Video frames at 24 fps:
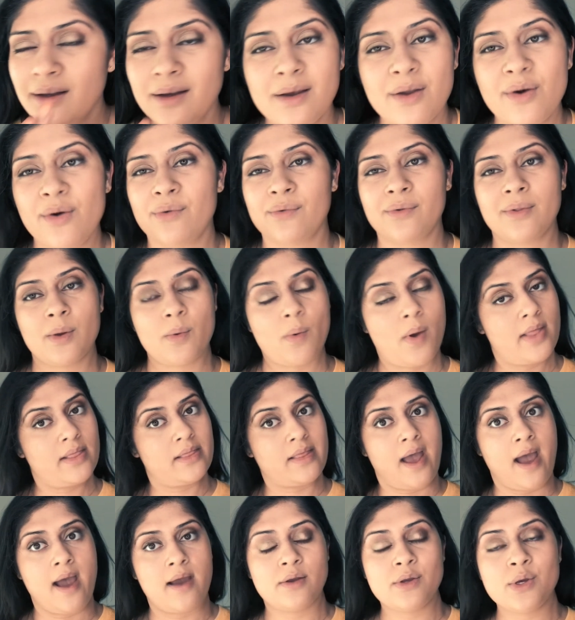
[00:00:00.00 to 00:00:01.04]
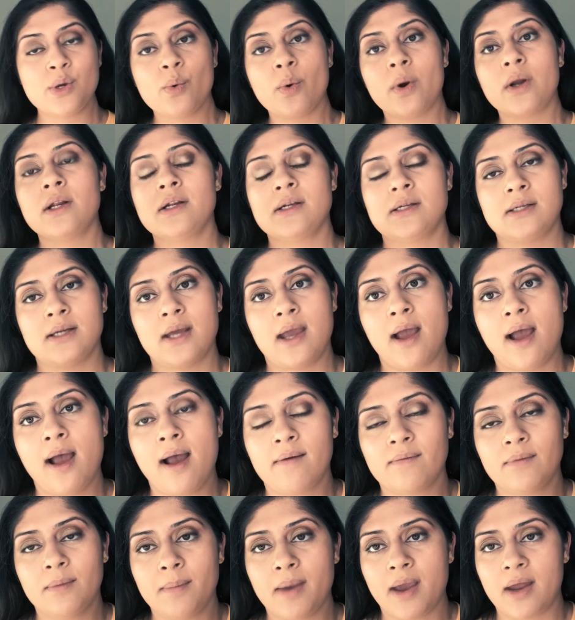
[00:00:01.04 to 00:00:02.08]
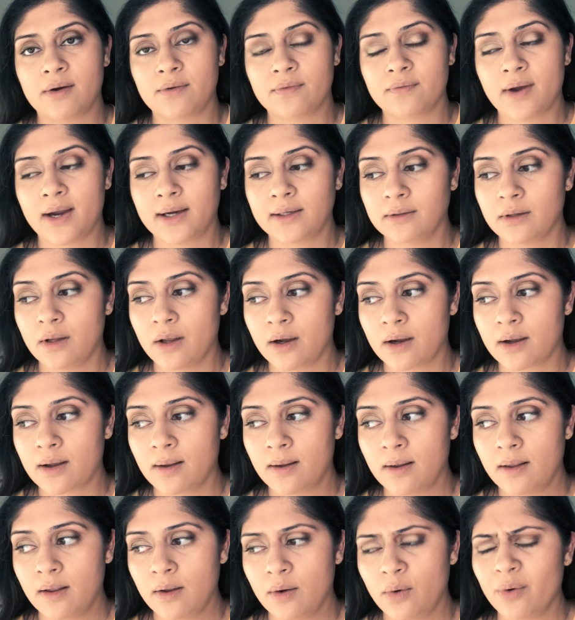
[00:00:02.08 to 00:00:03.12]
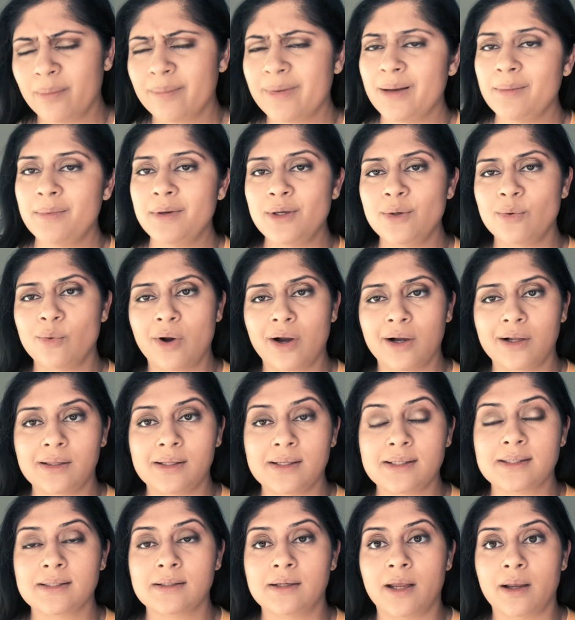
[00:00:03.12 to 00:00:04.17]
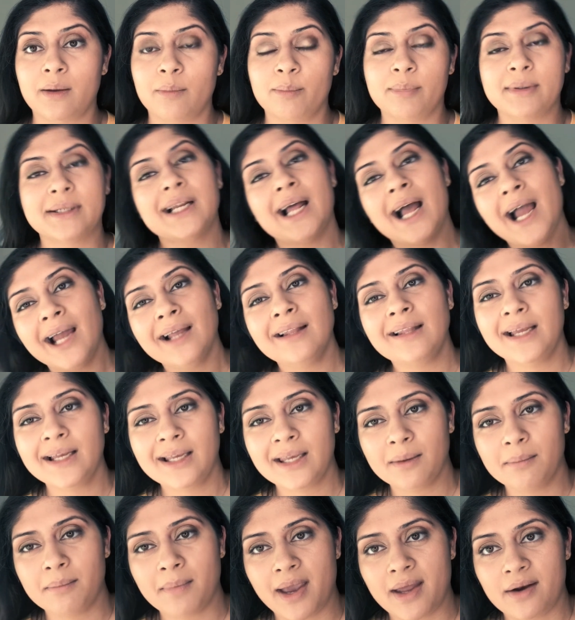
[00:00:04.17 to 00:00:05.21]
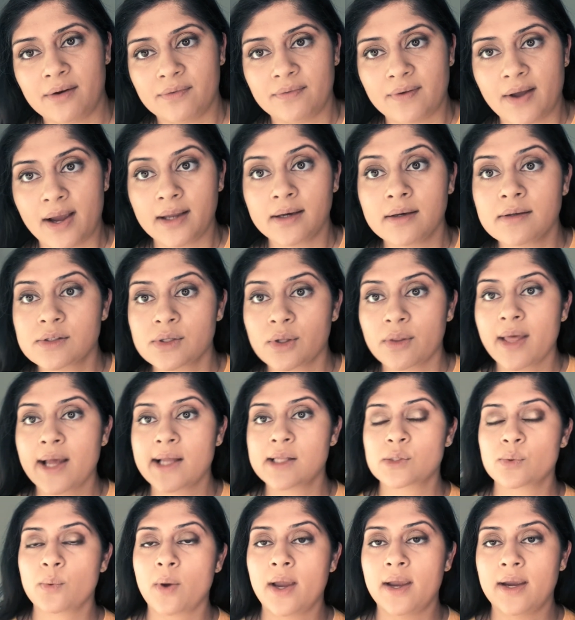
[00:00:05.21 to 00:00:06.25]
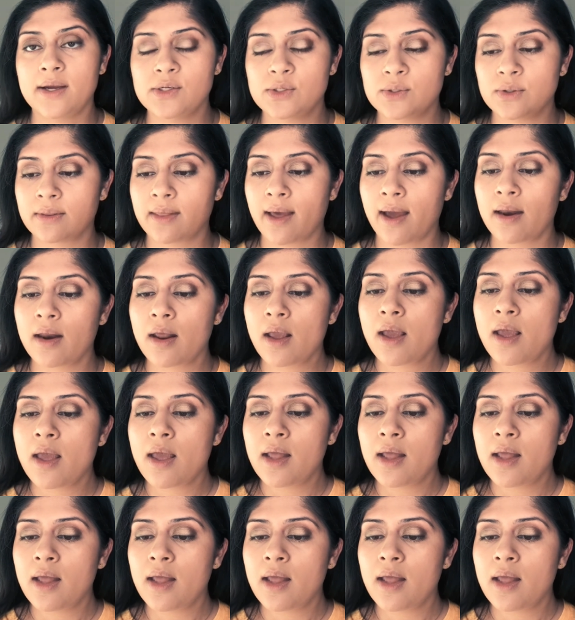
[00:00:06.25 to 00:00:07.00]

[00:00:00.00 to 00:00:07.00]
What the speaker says: You don't really want that. You want it to have a mattified look, or maybe you want glistening, but I like it mattified, so that's why I do that.